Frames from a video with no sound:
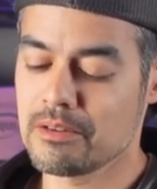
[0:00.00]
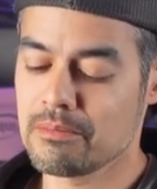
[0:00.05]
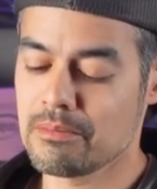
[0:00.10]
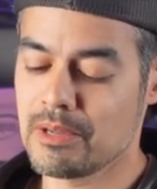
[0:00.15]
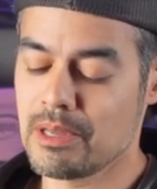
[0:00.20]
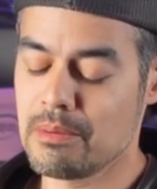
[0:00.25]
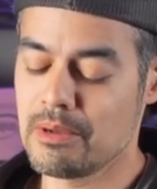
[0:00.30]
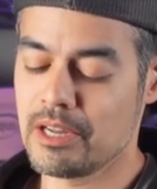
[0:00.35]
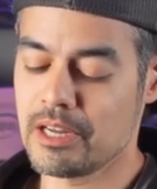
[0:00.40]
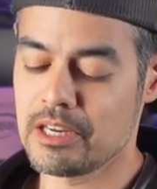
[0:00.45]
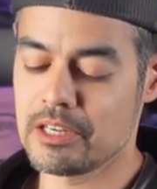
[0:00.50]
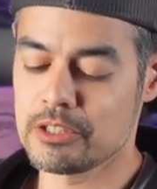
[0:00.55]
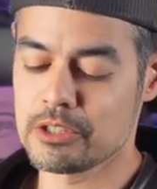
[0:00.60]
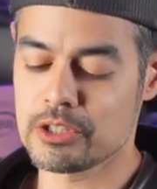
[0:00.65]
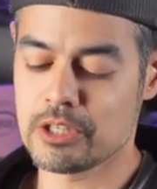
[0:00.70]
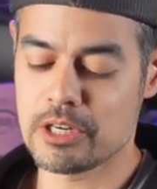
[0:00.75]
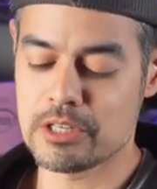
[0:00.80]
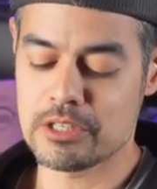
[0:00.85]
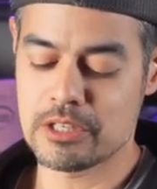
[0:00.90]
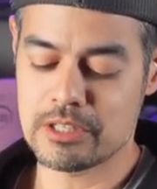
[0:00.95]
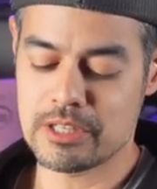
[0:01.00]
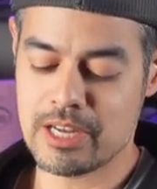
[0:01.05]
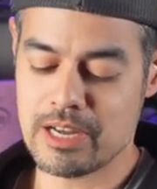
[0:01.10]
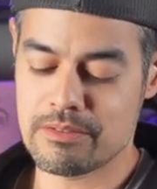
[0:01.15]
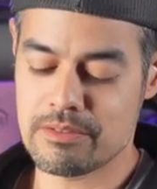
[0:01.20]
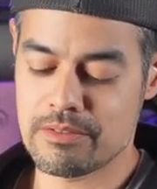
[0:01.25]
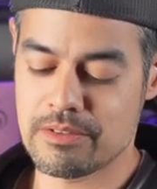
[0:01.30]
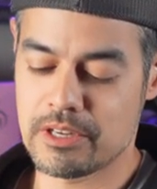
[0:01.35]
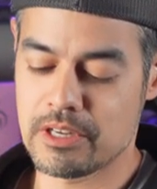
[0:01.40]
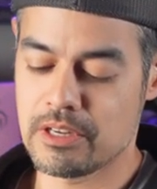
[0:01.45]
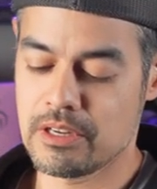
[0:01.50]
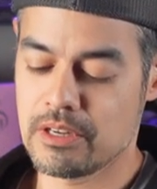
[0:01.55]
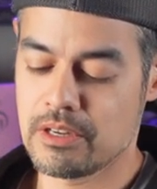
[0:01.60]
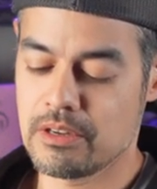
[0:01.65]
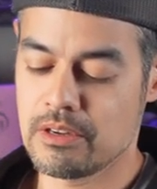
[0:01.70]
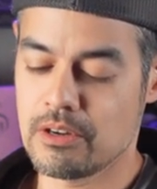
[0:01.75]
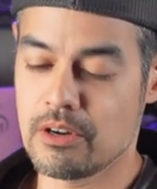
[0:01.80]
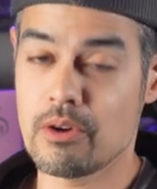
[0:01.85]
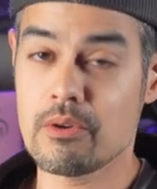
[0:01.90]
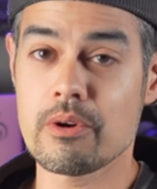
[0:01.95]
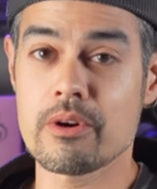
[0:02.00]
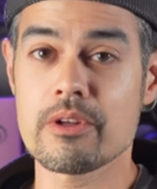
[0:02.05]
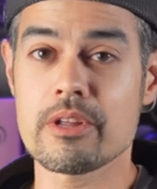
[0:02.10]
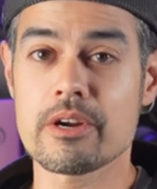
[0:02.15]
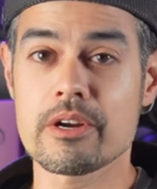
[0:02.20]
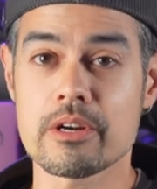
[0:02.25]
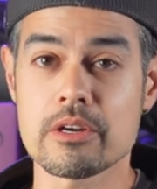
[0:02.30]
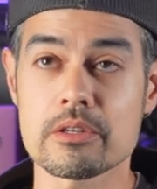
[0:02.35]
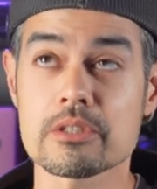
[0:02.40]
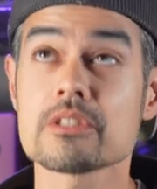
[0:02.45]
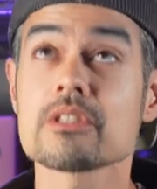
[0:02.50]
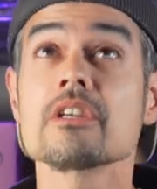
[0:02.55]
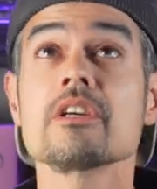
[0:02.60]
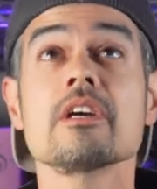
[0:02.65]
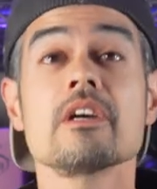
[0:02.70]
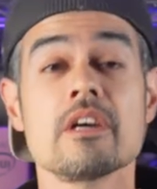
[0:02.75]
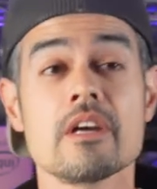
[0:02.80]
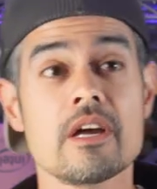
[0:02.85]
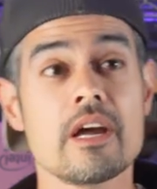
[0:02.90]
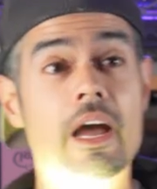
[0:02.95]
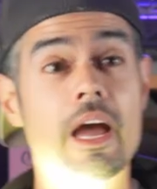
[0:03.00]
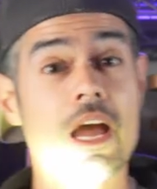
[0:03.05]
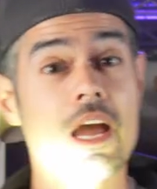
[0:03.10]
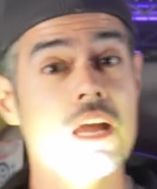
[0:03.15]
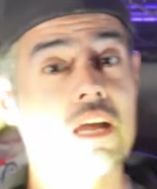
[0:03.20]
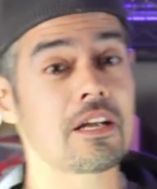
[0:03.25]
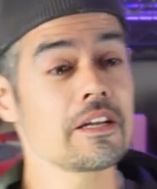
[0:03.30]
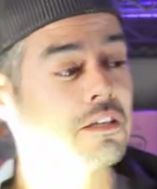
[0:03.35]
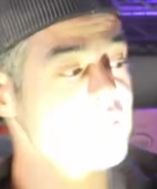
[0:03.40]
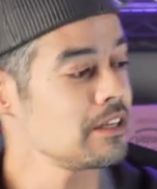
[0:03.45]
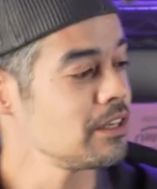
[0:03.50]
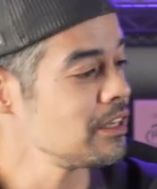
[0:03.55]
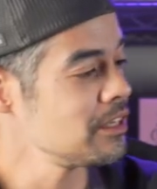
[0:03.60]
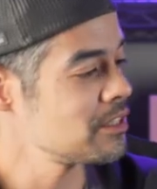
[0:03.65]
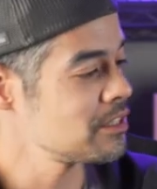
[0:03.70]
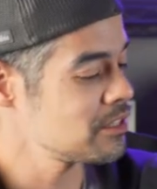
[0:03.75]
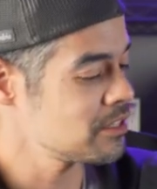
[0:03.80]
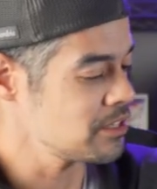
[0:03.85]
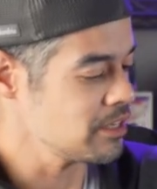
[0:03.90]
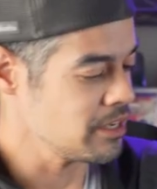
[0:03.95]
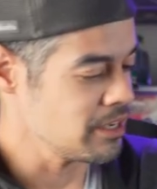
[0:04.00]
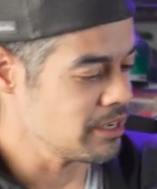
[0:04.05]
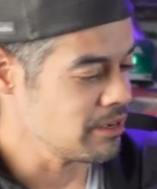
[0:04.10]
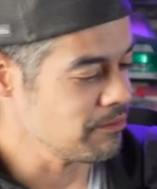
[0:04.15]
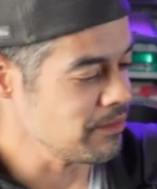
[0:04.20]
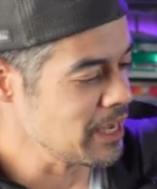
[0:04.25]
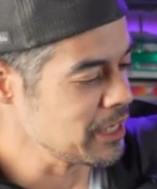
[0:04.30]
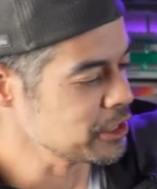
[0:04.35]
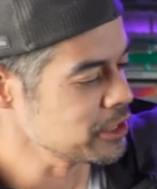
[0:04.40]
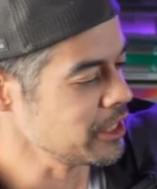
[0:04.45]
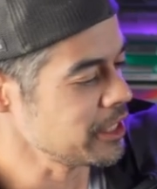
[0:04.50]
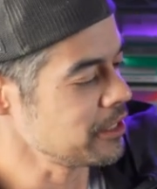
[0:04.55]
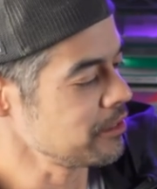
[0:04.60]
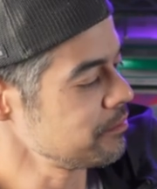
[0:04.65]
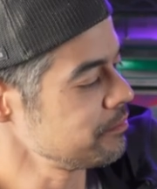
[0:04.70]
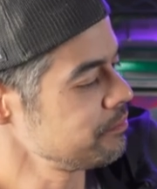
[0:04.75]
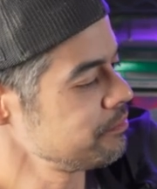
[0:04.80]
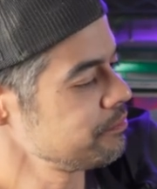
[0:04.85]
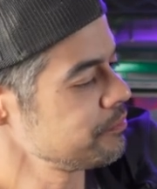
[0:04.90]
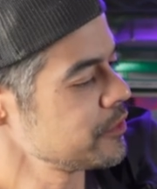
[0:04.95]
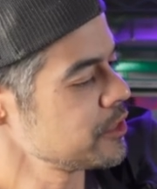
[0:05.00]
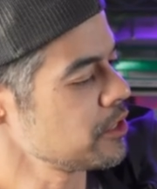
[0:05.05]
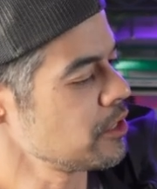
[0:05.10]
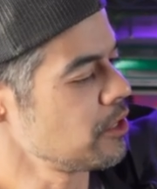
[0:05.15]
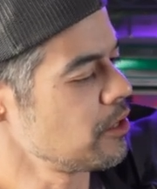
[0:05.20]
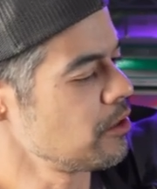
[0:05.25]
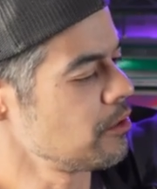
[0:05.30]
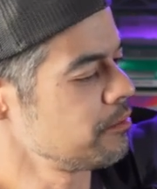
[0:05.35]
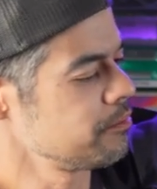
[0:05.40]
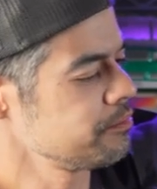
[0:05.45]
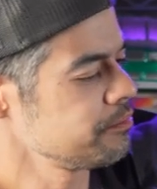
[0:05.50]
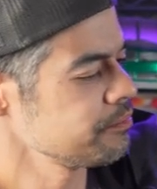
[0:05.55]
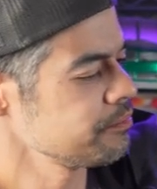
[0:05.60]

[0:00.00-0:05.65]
Maybe I didn't charge this half of it. Oh, there it goes. And it's a flashlight. So